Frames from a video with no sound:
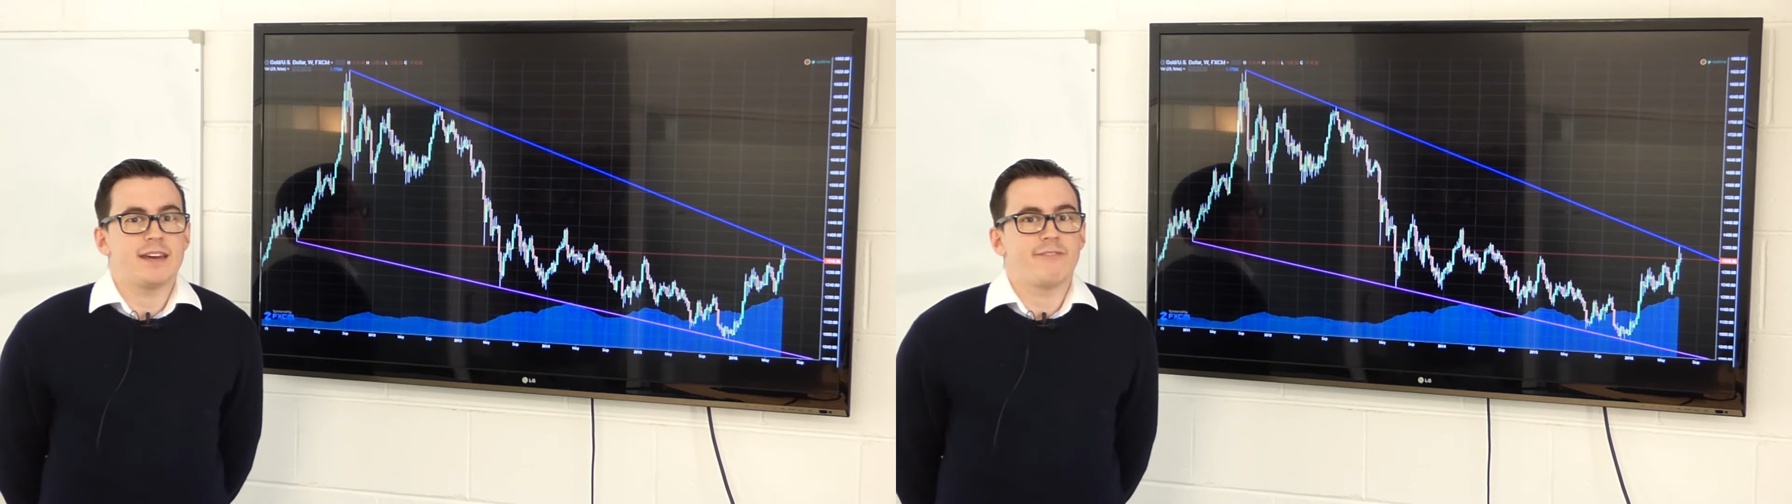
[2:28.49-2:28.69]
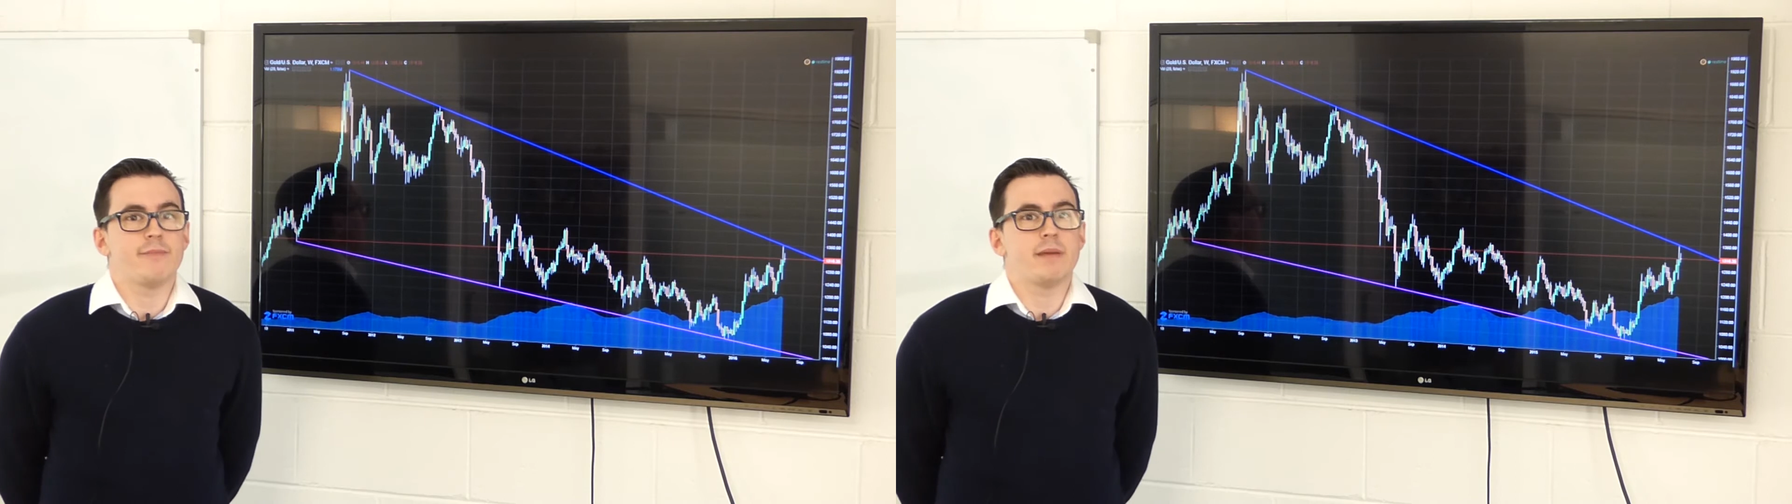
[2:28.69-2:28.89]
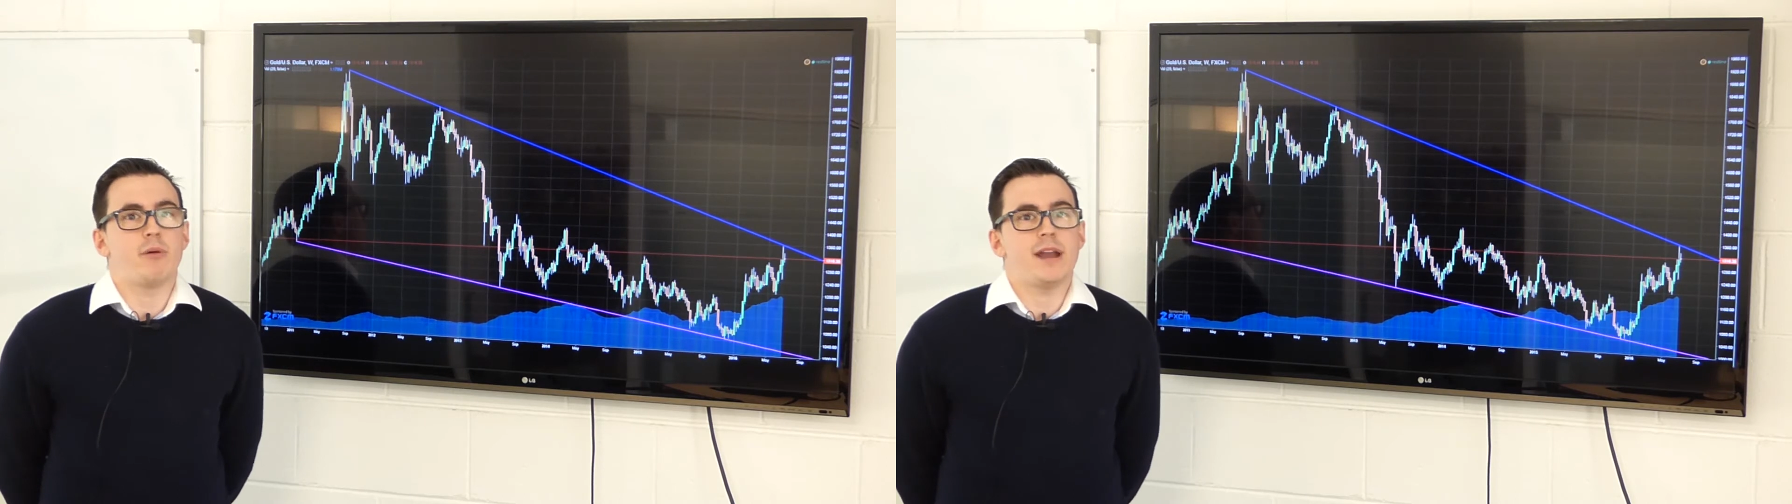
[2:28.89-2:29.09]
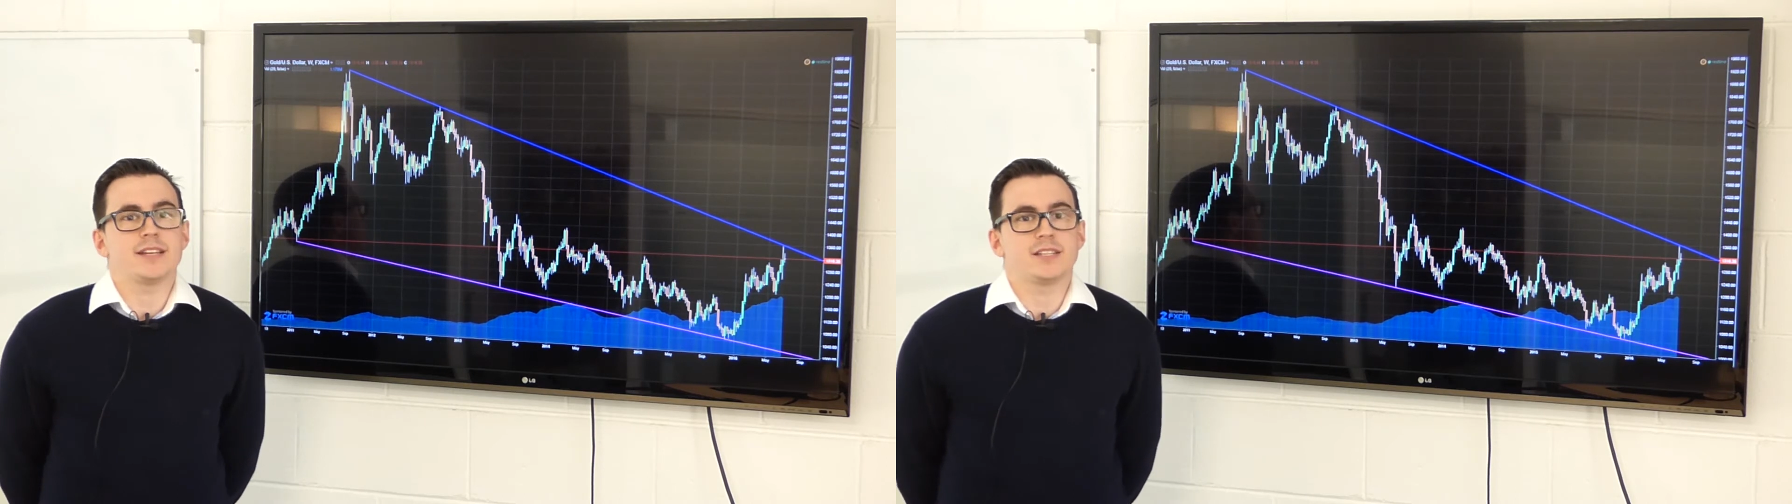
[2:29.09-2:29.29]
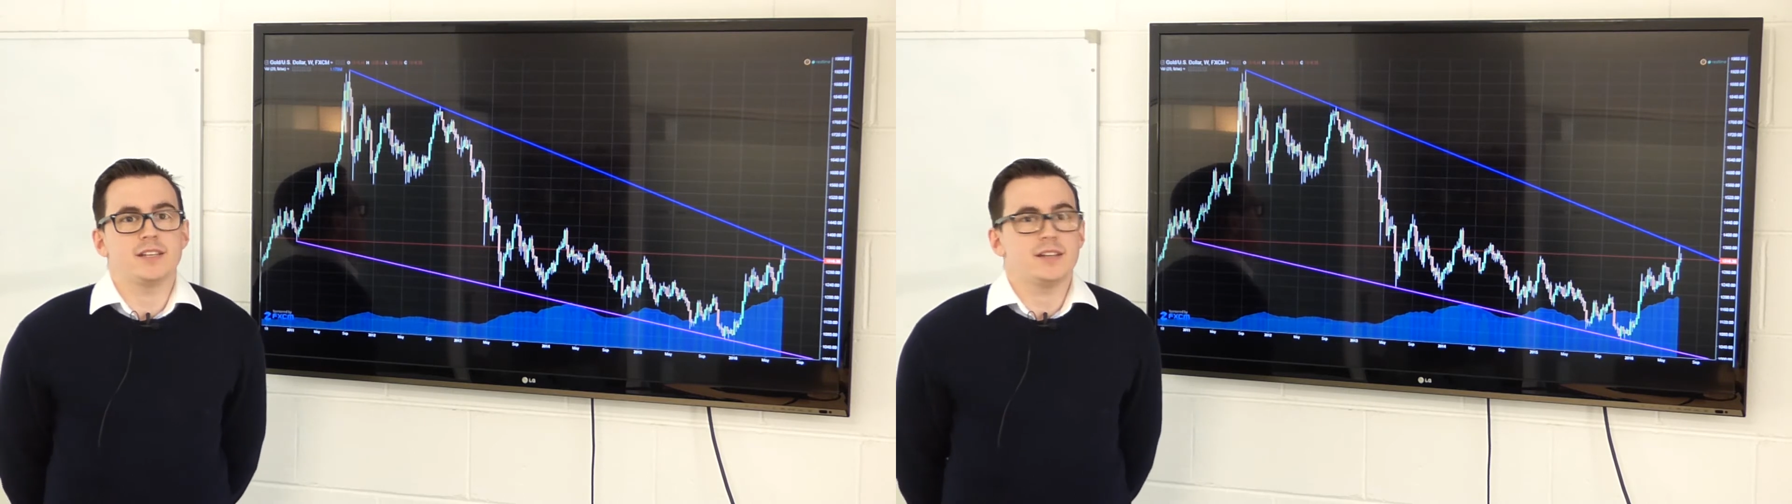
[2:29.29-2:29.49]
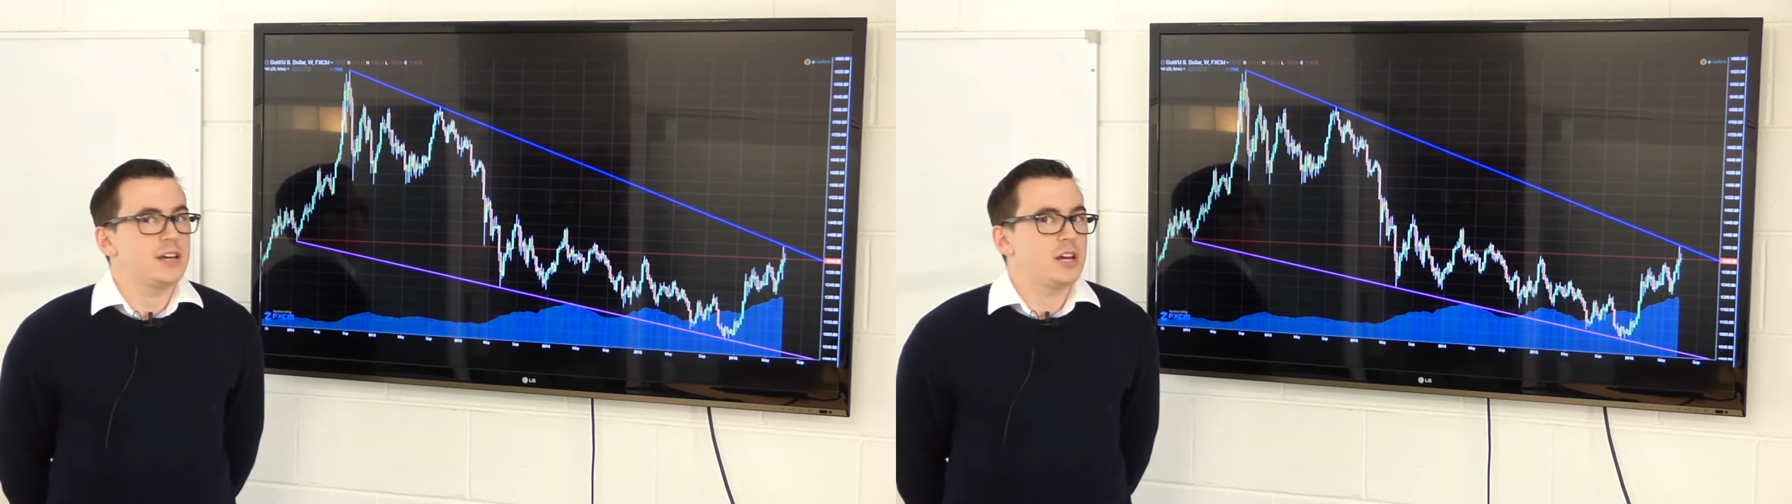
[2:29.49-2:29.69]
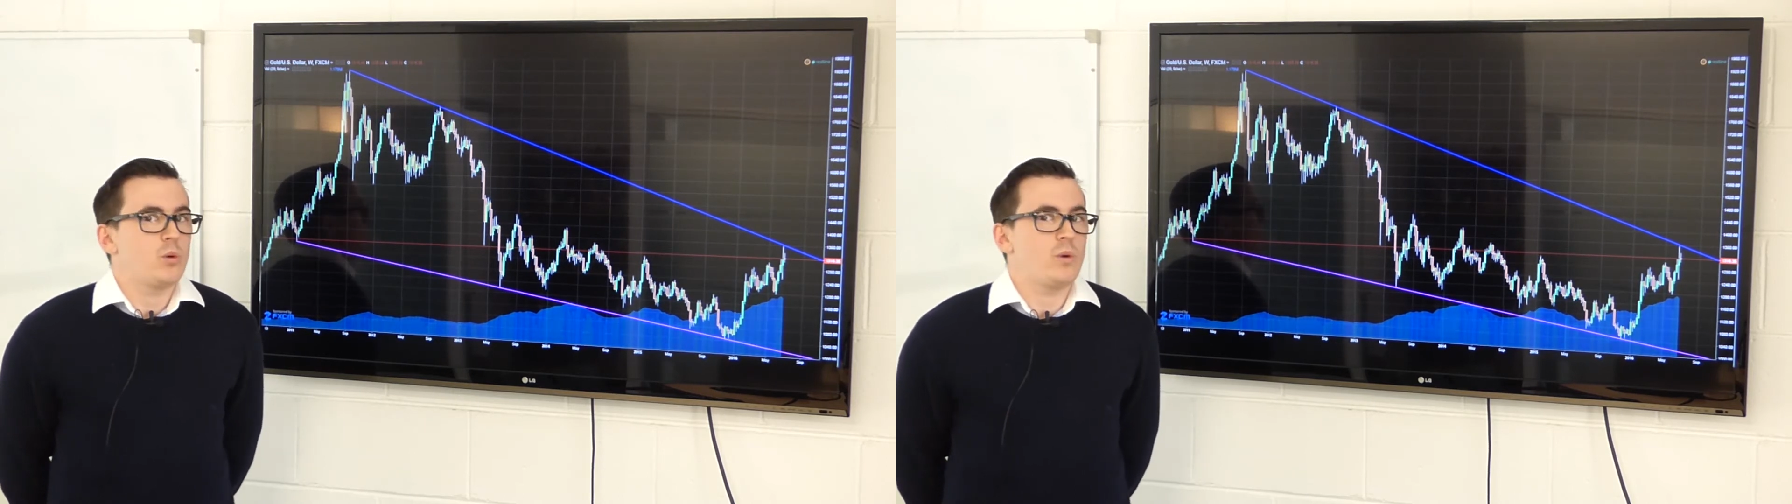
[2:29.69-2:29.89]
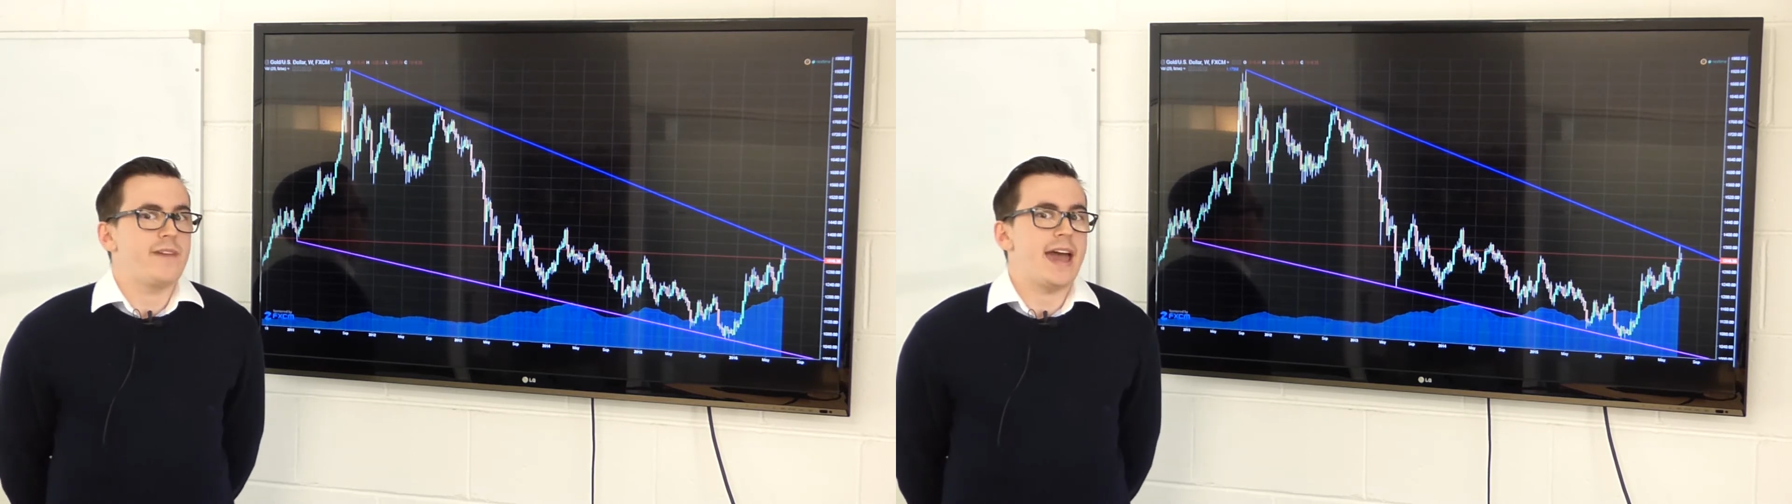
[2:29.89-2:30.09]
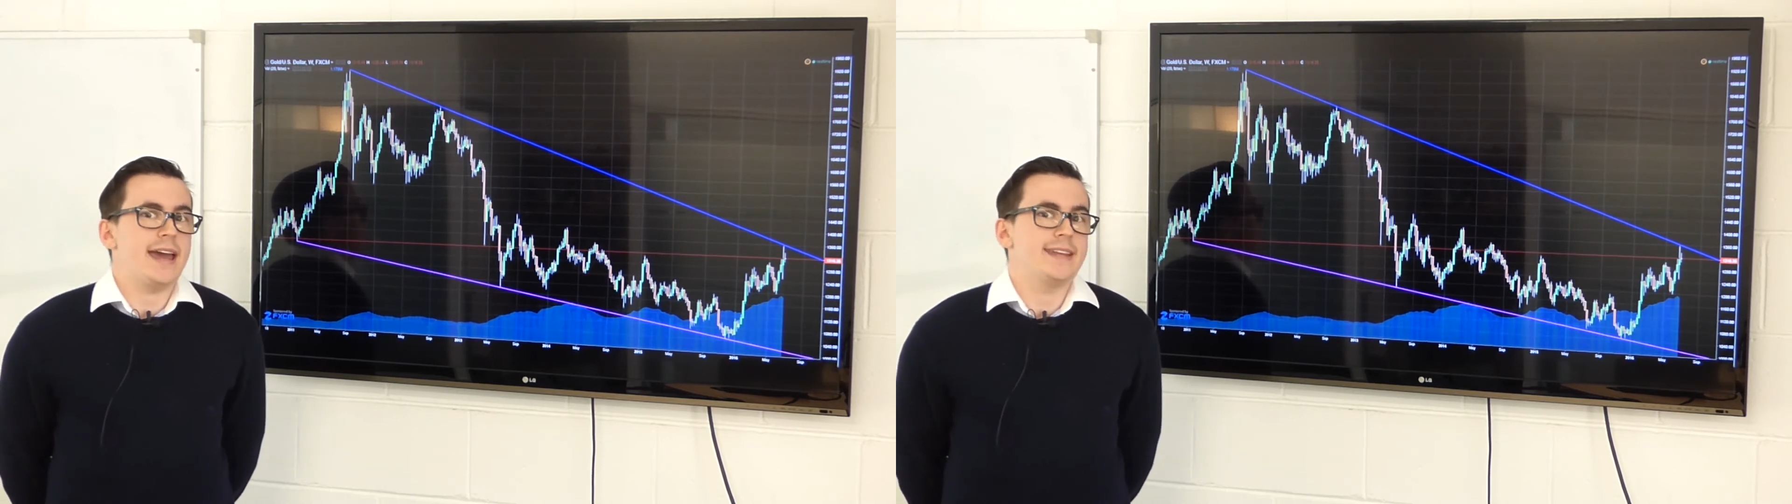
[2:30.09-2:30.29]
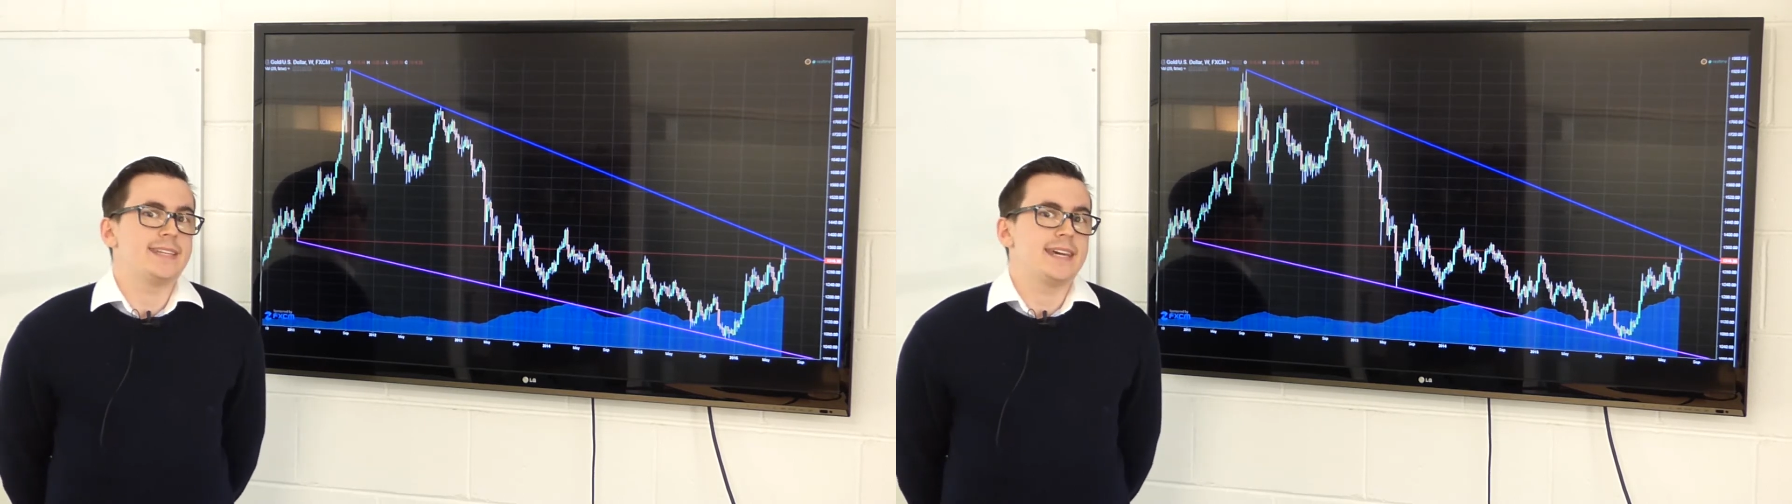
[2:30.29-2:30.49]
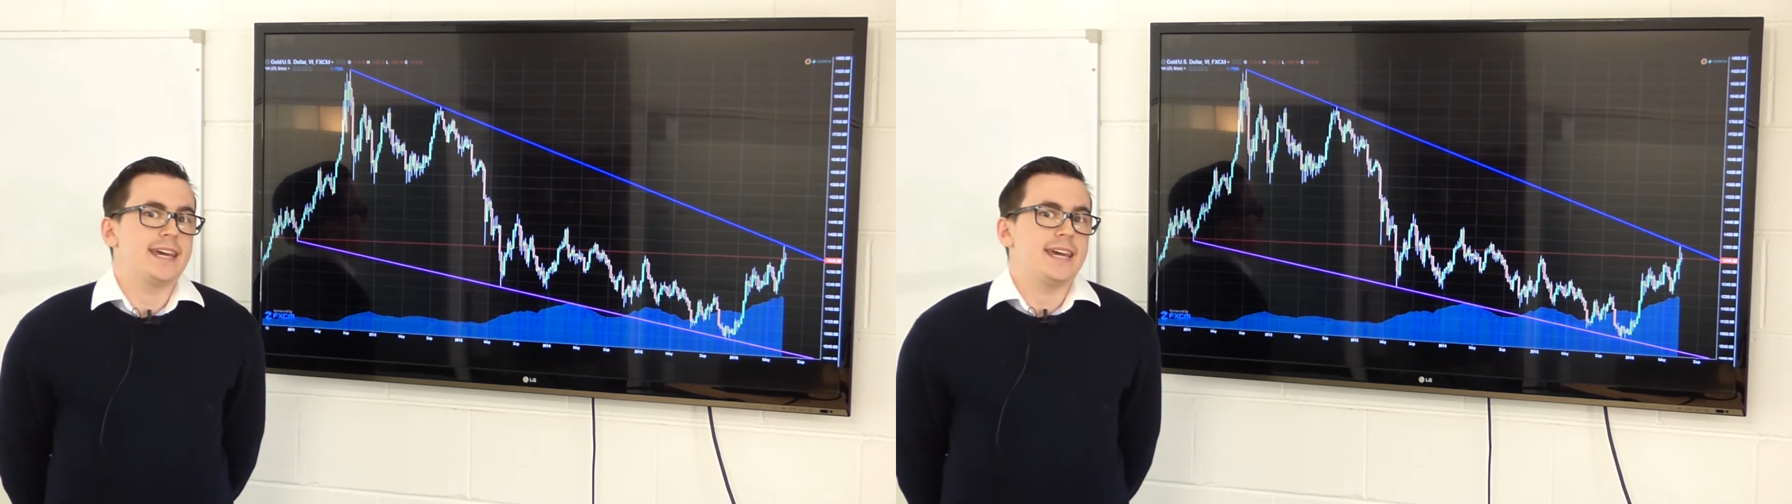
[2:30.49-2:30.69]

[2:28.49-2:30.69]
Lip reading: from the Brexit, we've had